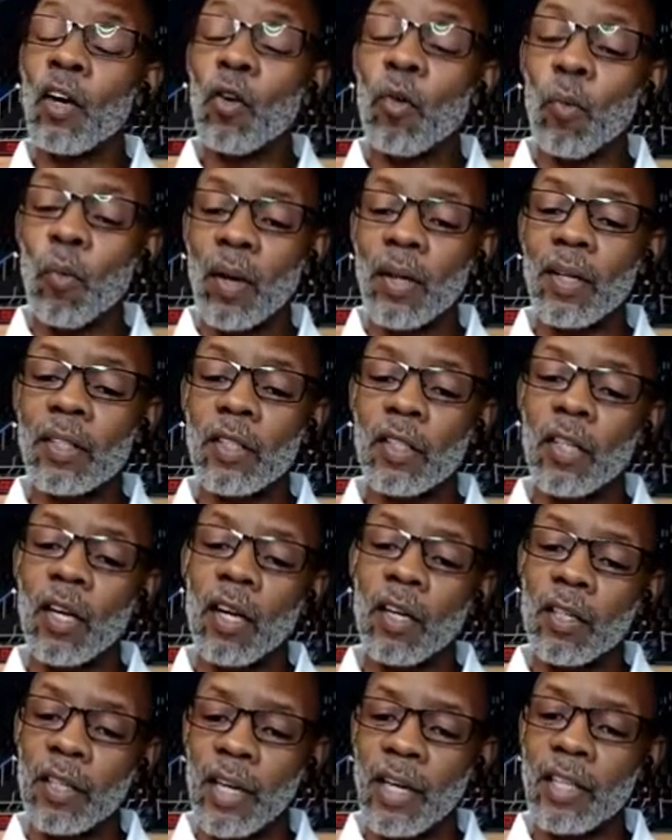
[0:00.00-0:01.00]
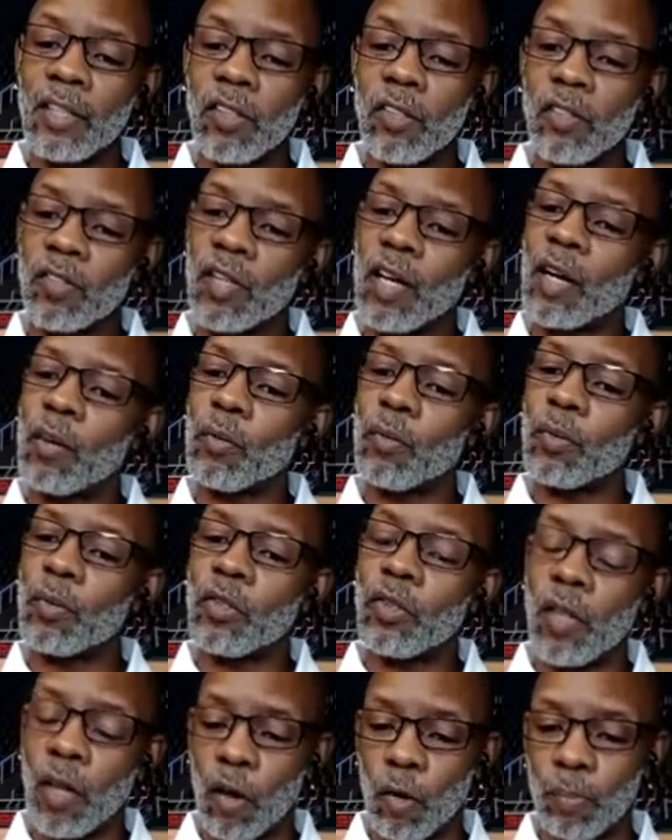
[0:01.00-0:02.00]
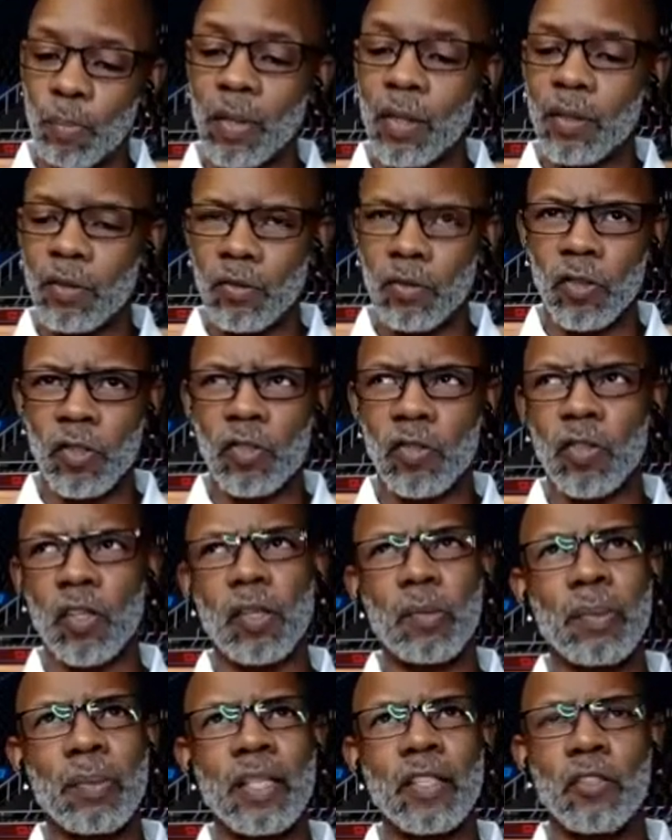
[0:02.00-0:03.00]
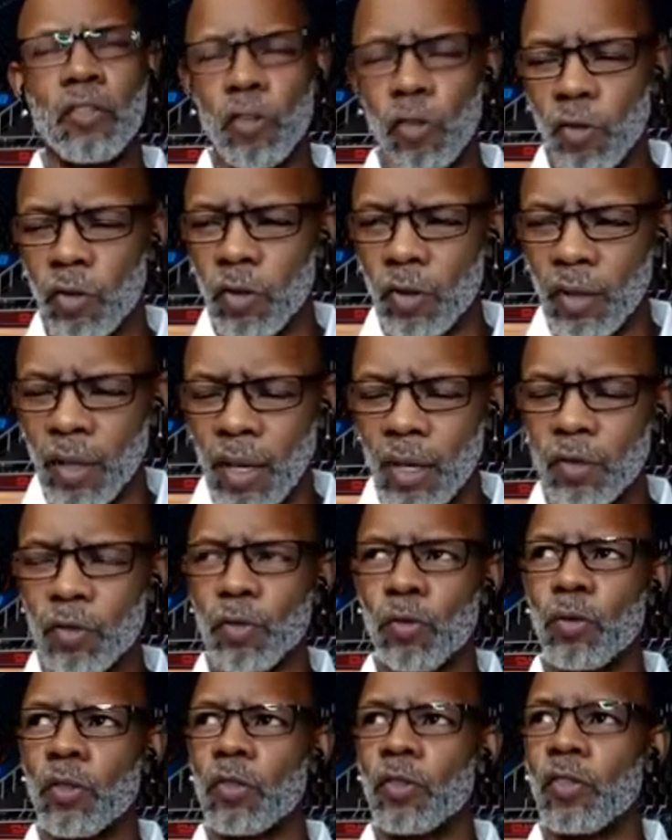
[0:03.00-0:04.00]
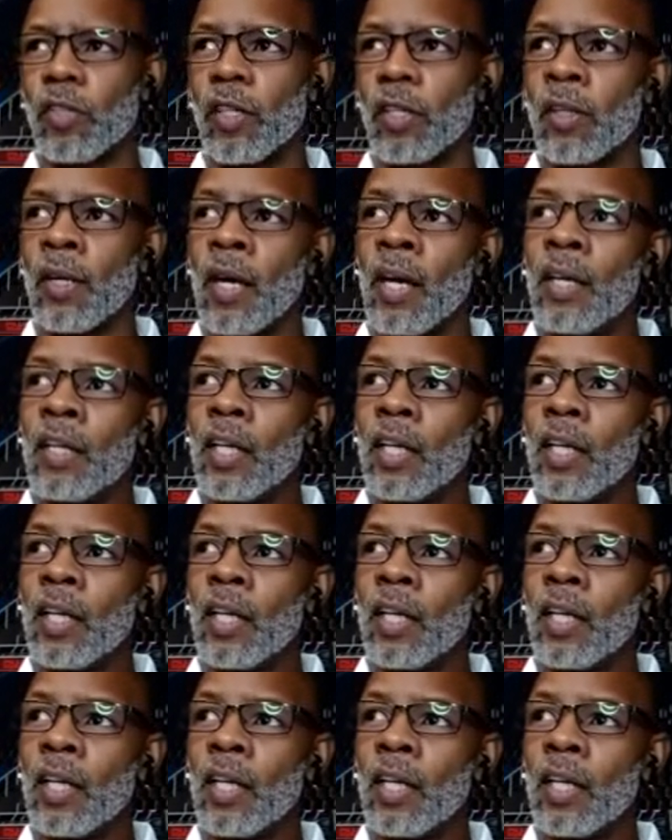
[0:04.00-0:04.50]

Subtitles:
One of the young ladies that was helping, she's going to be a junior in high school this year.